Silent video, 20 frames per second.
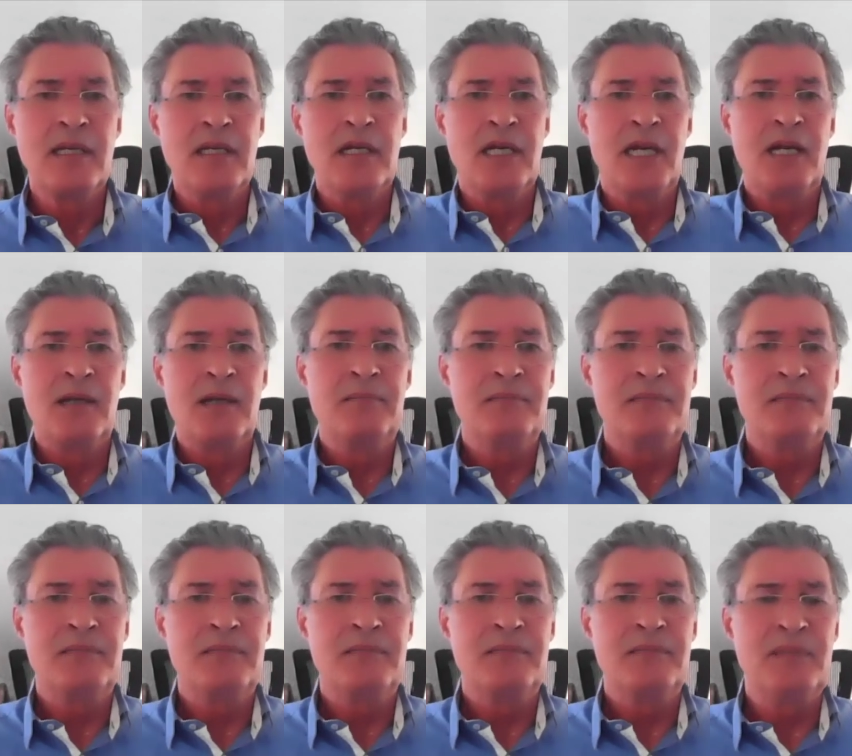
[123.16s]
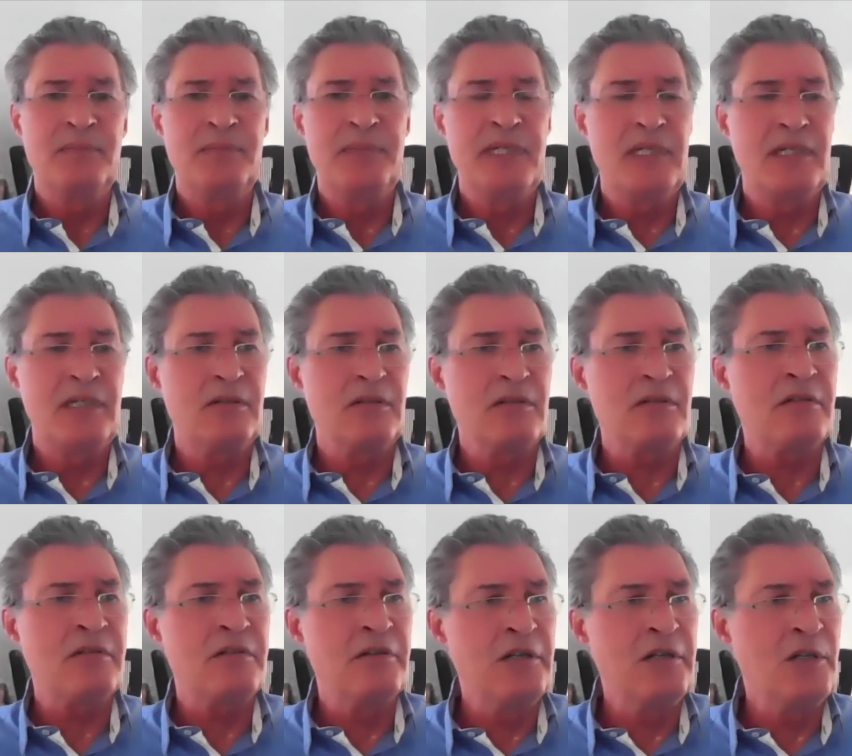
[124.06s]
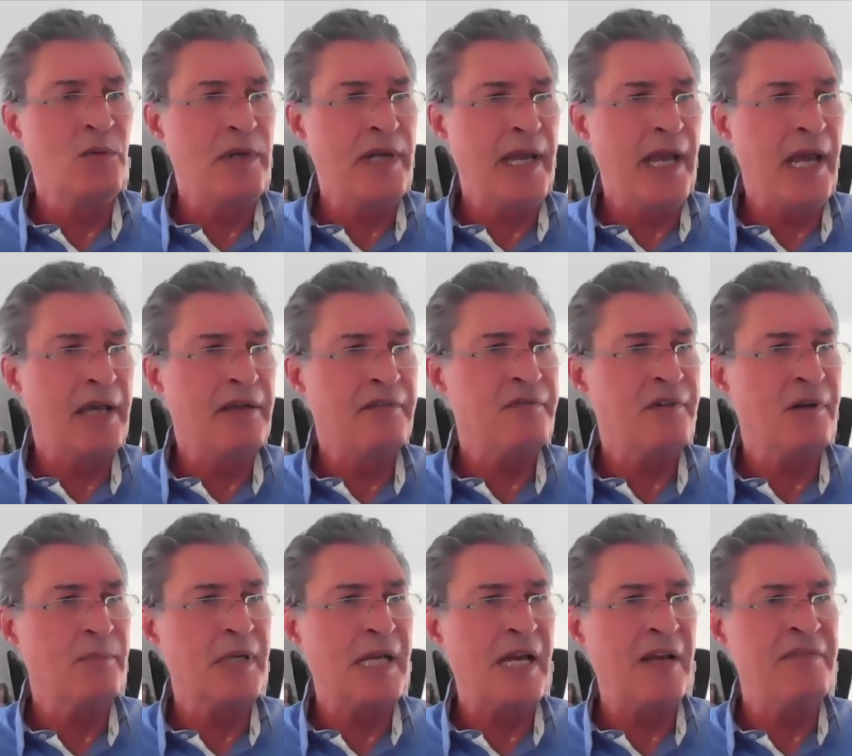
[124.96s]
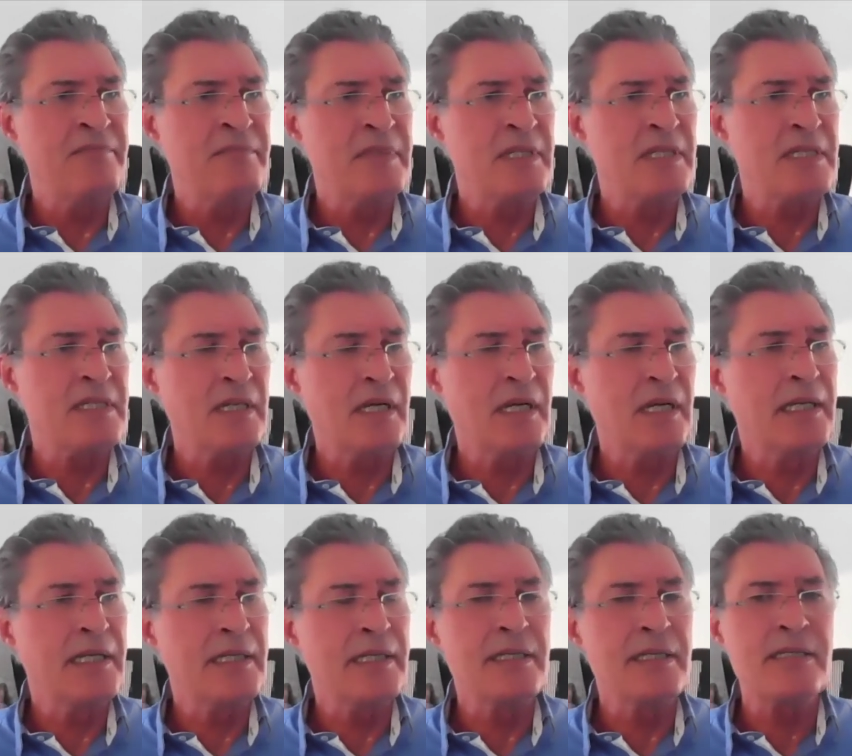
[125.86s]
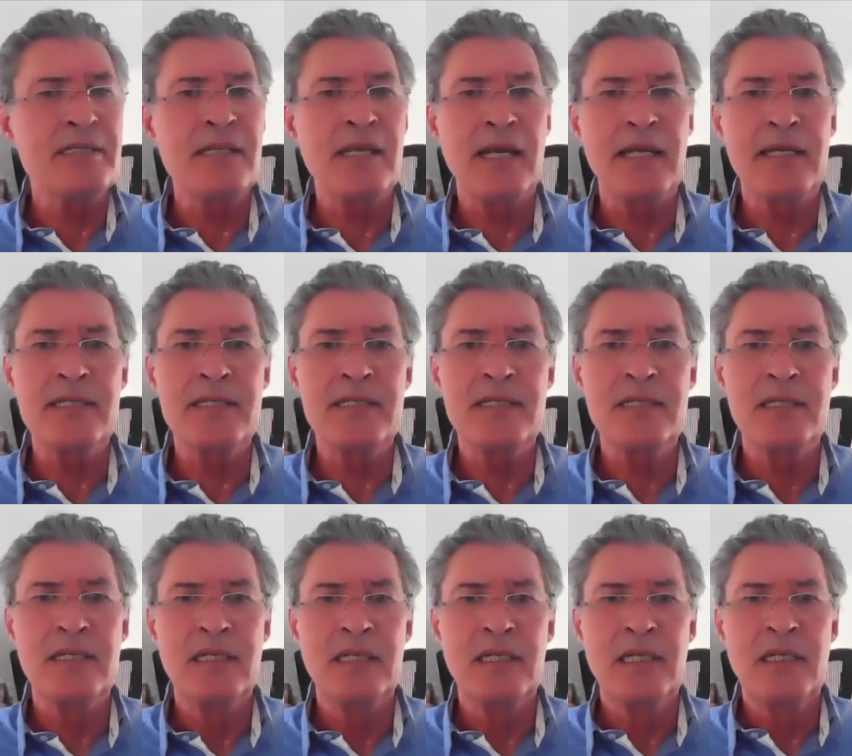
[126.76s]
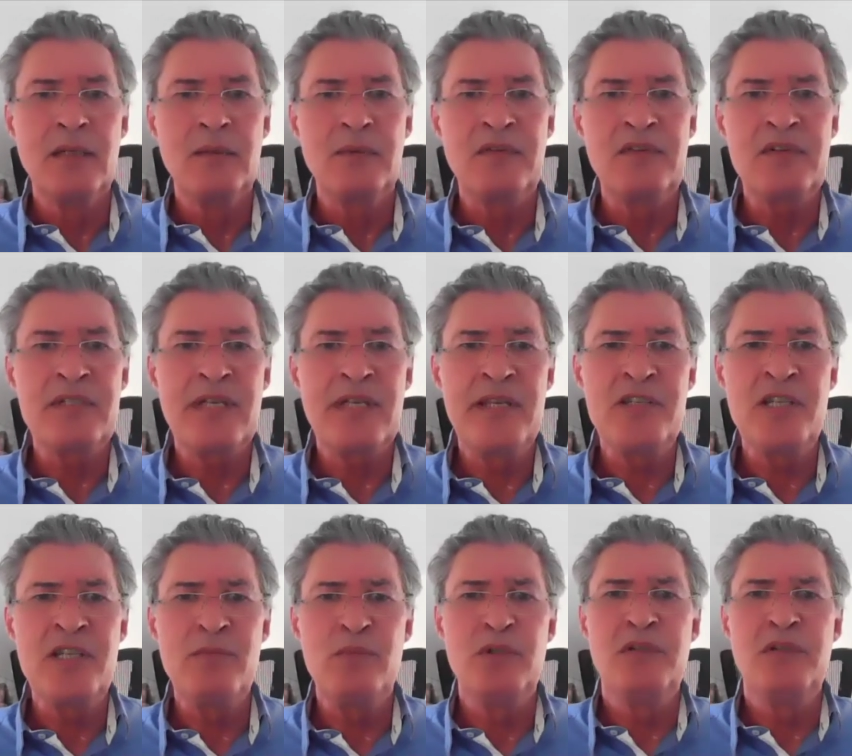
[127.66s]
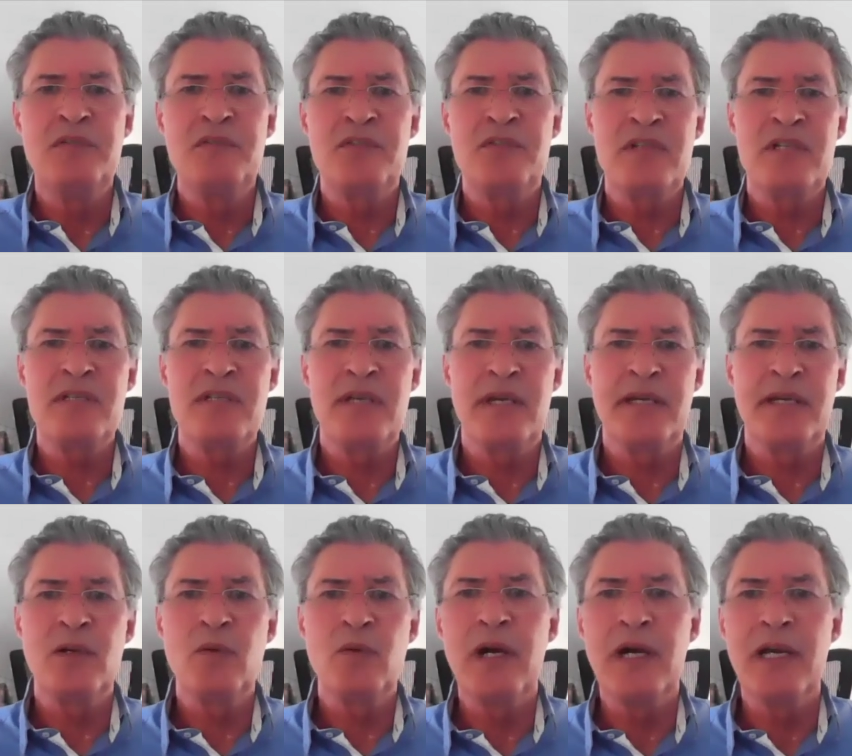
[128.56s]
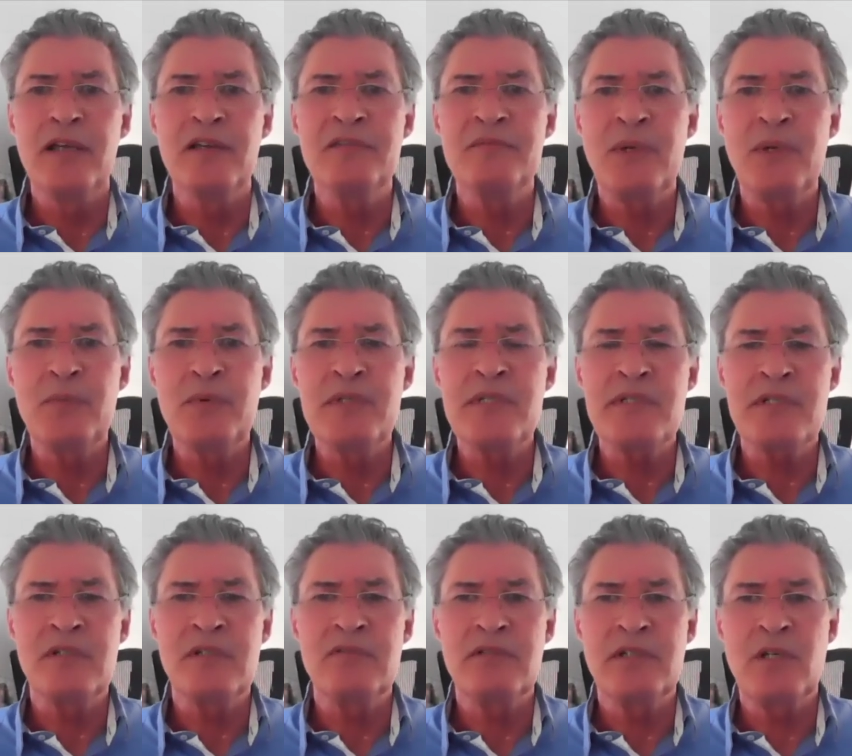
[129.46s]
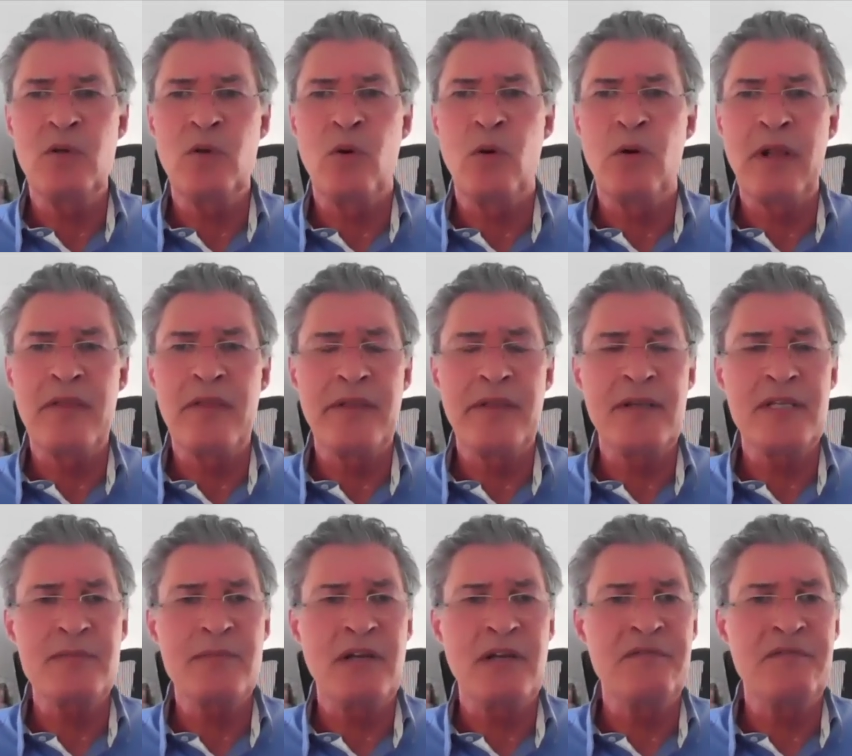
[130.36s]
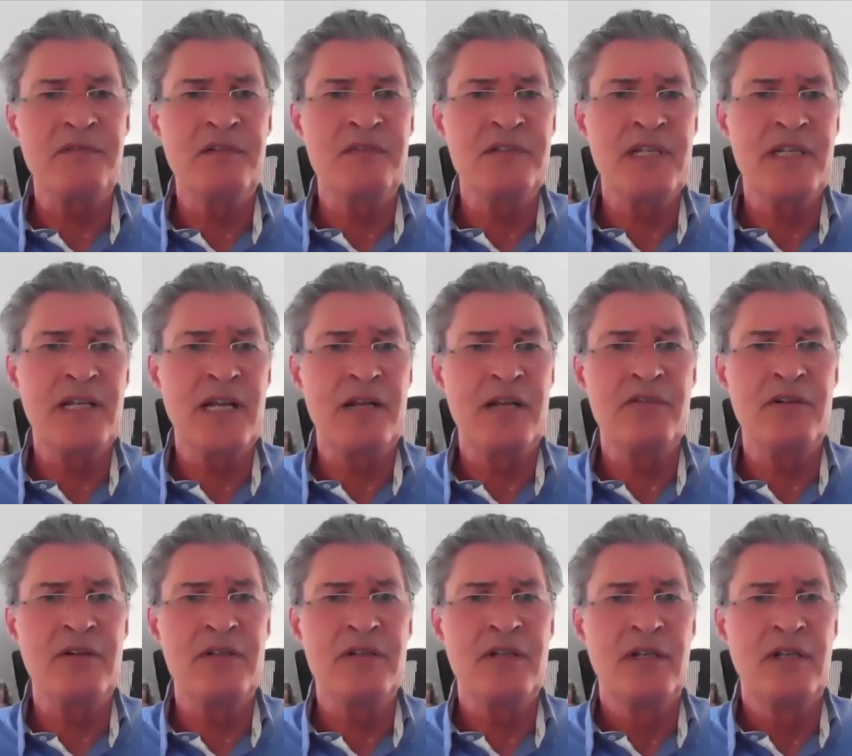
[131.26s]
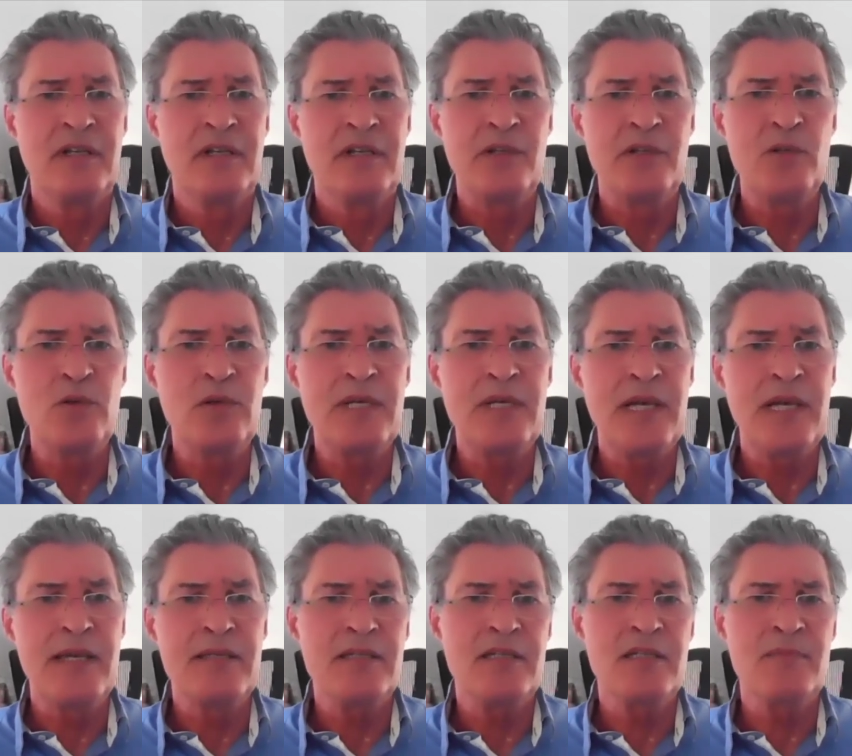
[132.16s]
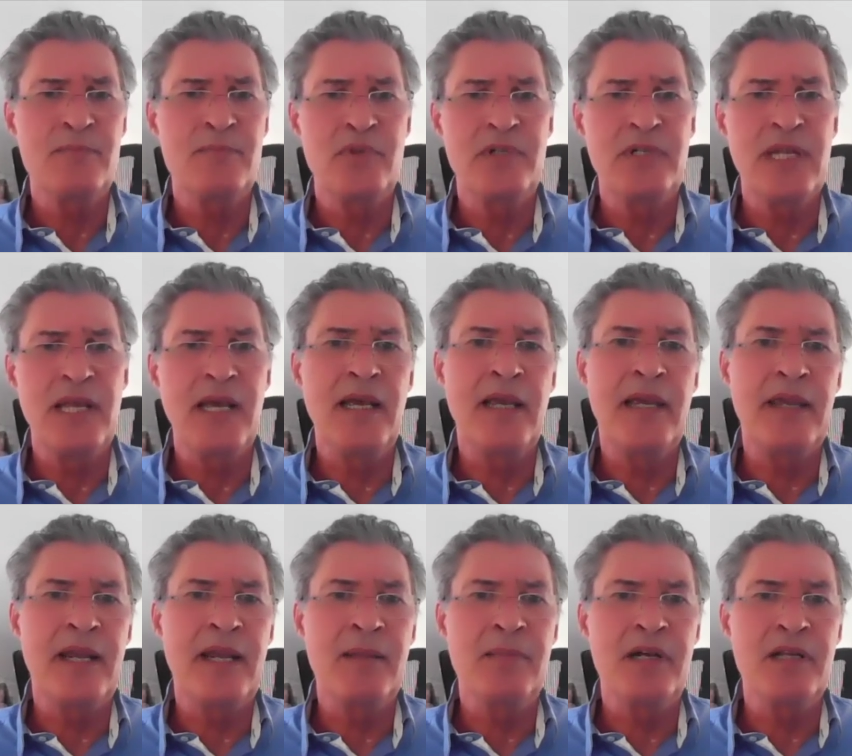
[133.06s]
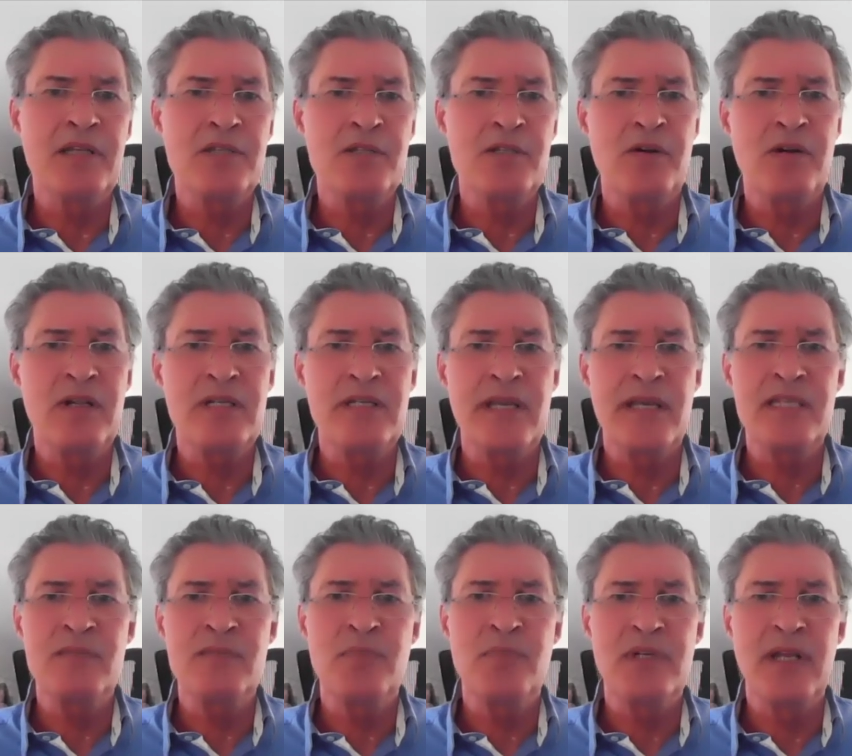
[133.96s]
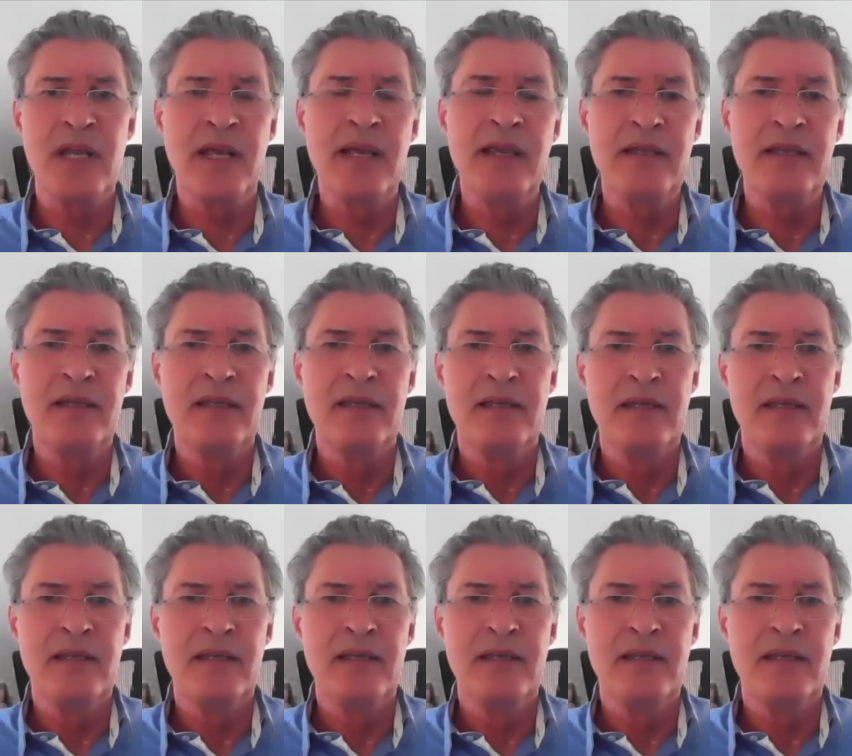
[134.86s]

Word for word: The big concern we have from government's side is that we've essentially moved through the second wave, but we still record, I think it's about 1,500 new cases per day and about 200 deaths per day.